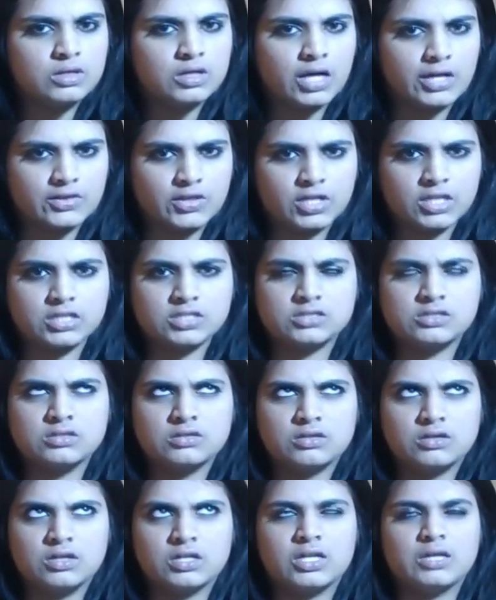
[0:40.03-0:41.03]
I think
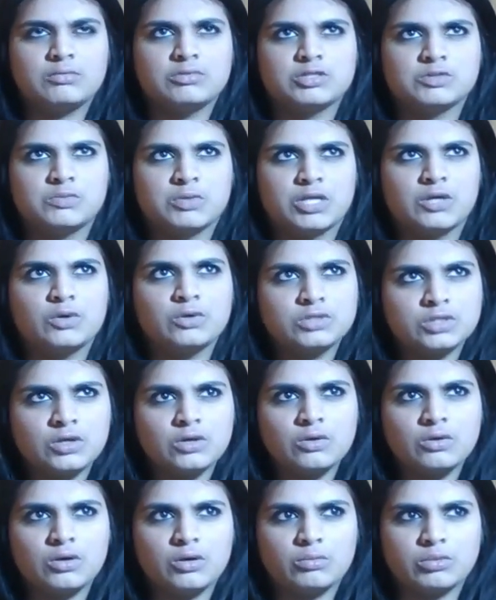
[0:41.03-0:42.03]
her name is
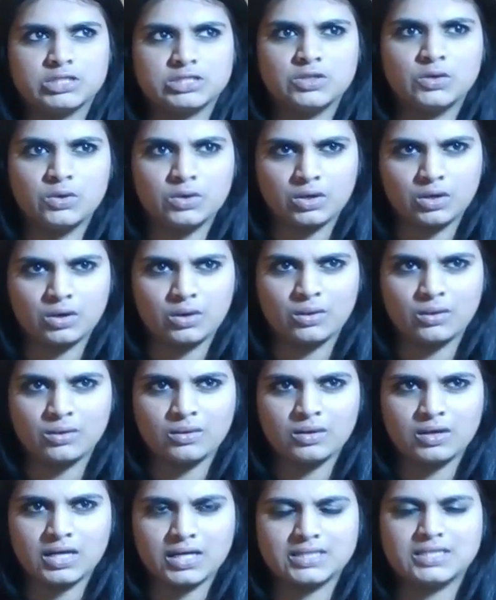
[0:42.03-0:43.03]
Makoto or Matoko.
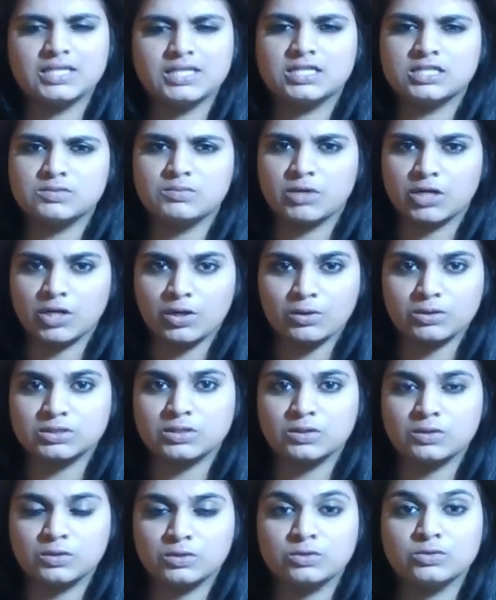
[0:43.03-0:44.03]
I think it's
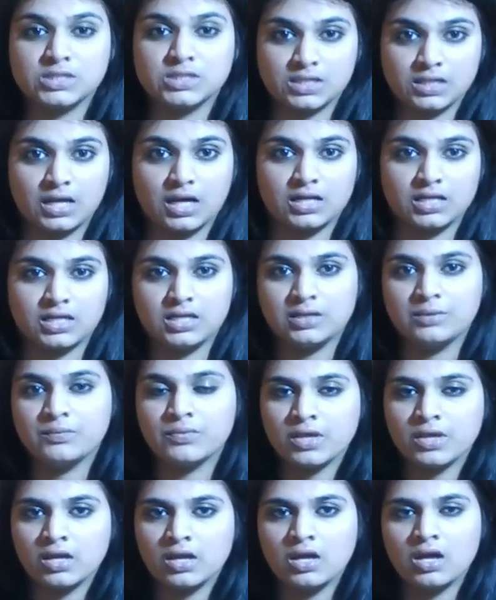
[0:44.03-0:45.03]
Makoto Kusanagi,
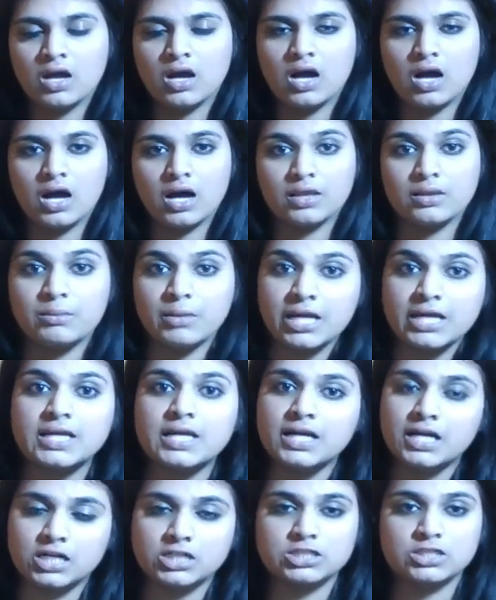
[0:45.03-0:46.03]
the main
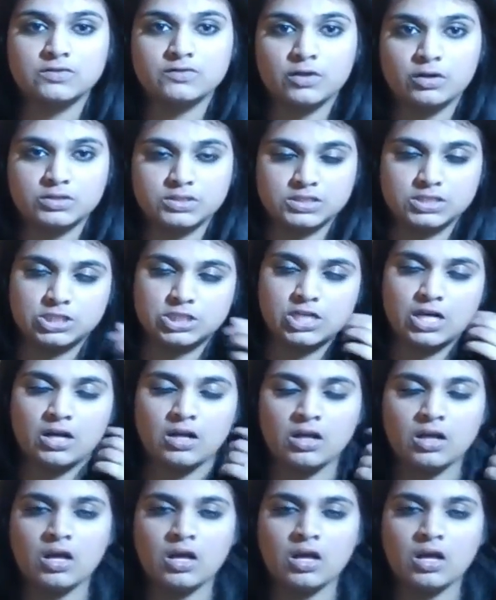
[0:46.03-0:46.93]
character of Ghost in the Shell.